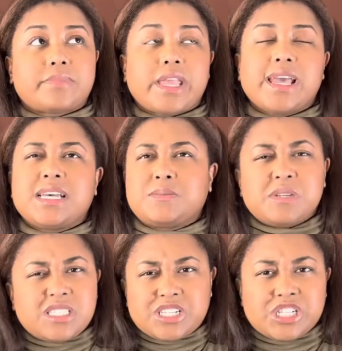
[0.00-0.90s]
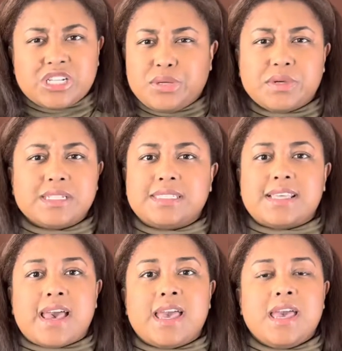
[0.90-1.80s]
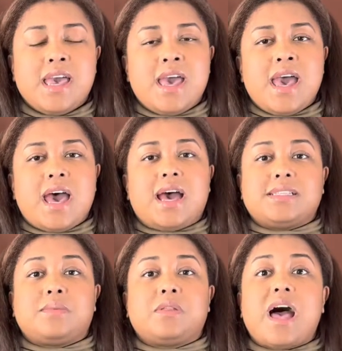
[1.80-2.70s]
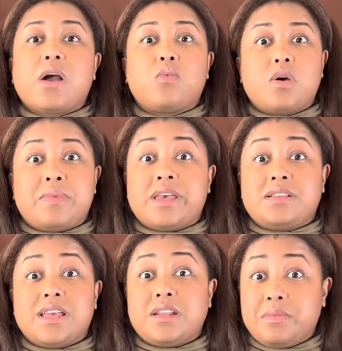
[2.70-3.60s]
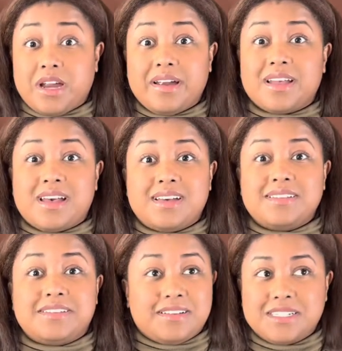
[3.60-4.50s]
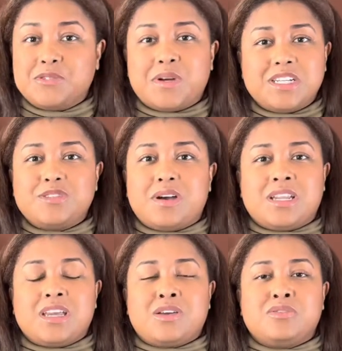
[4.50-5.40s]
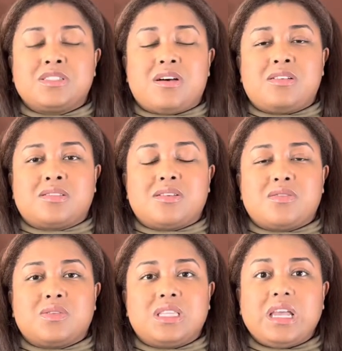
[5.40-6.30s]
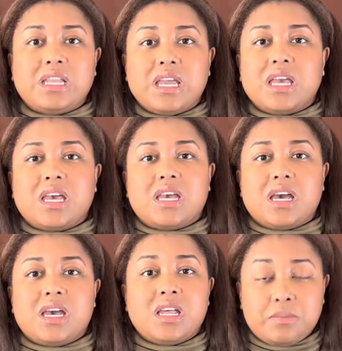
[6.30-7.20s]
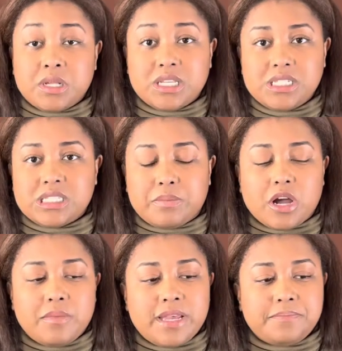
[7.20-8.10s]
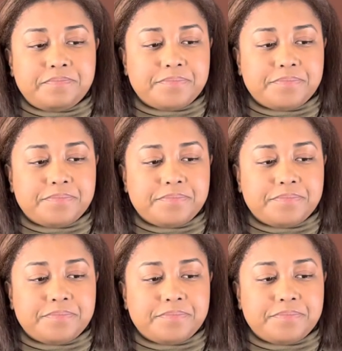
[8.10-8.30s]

I guess, position, you could say, as a black woman in America during 2020 who is also leading a police department.